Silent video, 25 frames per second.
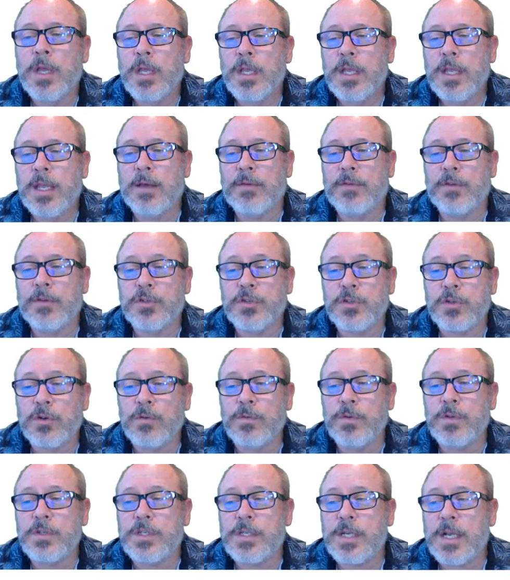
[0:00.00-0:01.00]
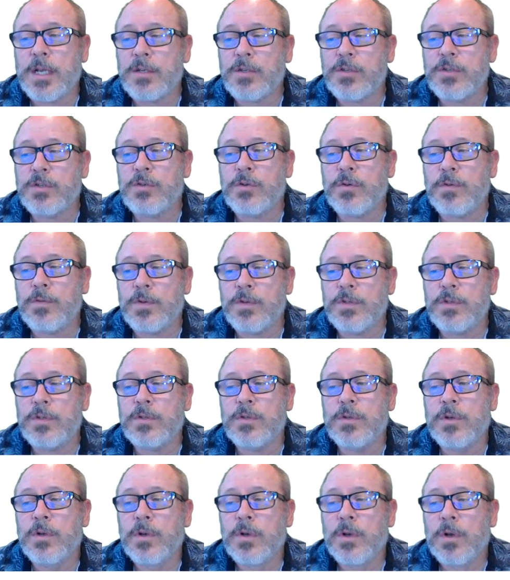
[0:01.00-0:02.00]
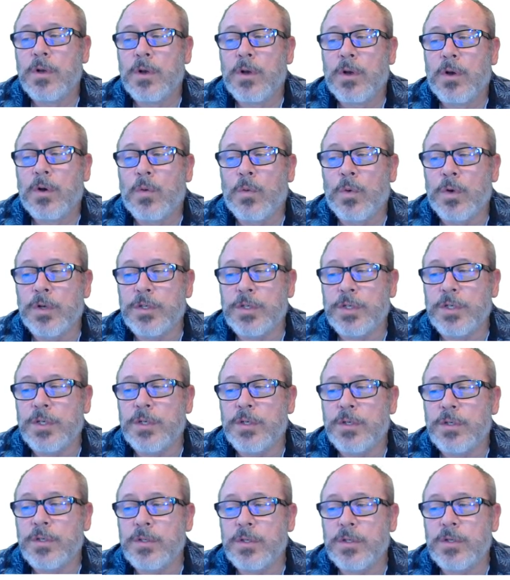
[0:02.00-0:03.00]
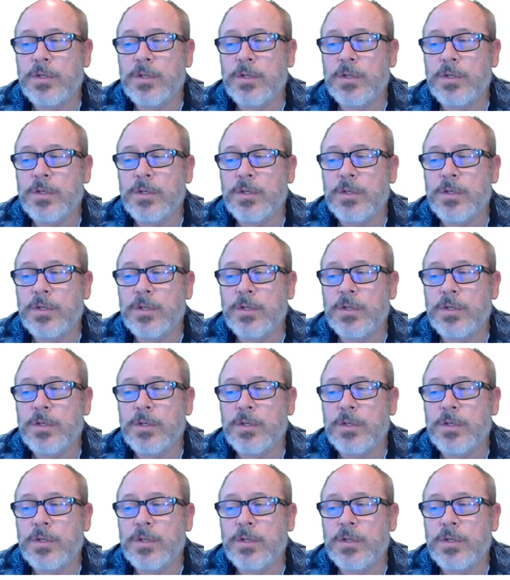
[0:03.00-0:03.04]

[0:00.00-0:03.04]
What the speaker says: You have the Service Desk service, which is